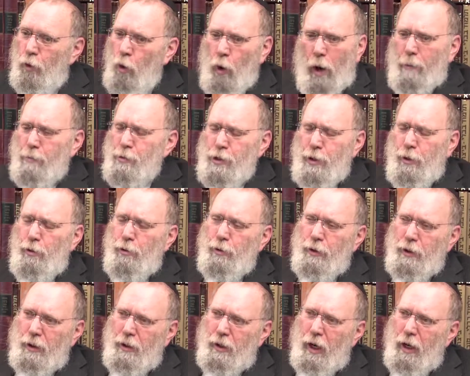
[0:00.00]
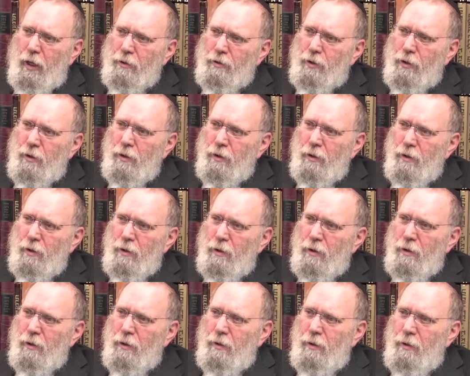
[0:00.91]
Well, absolutely not.
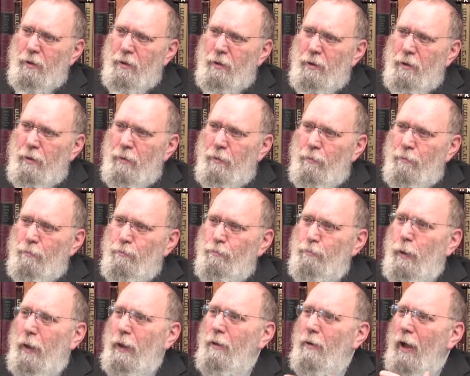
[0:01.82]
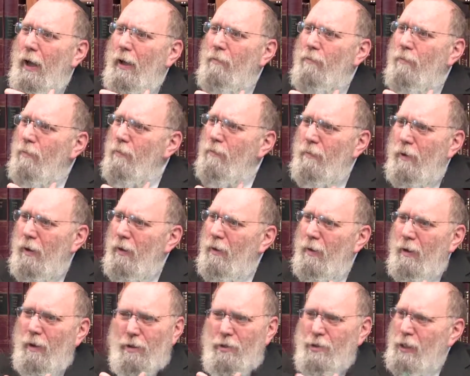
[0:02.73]
But I
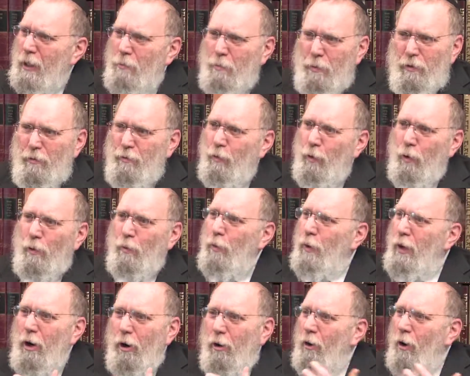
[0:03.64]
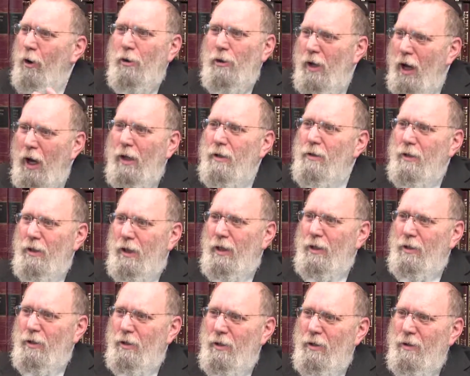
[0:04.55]
said before, we are all
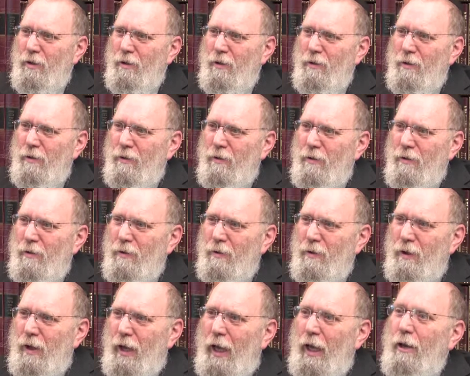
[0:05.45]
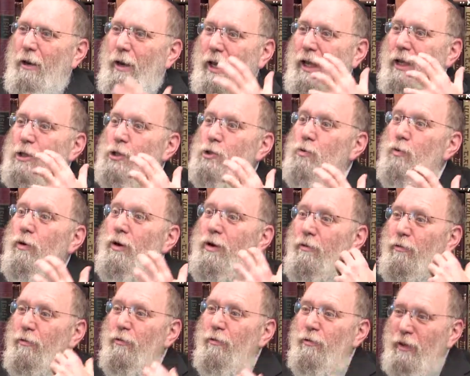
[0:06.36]
godlike. It is
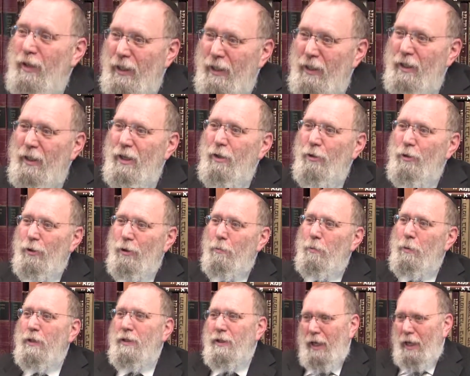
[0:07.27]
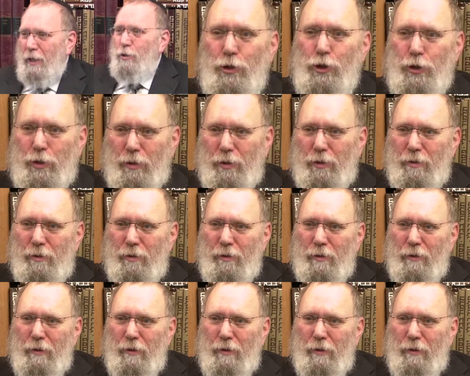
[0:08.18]
revealing the potential.